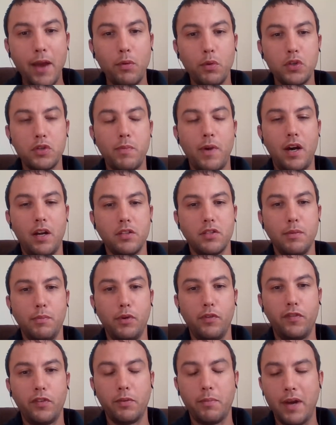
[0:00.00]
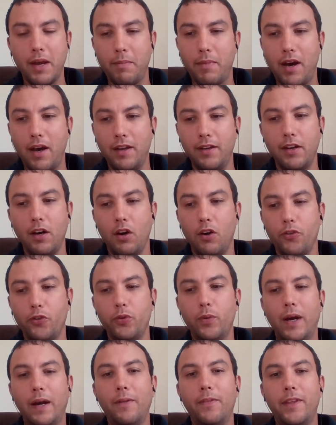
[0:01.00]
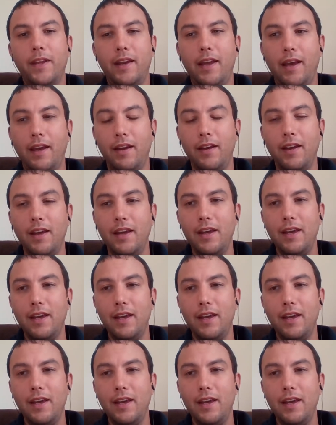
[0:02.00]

responsible for my mind all throughout the day?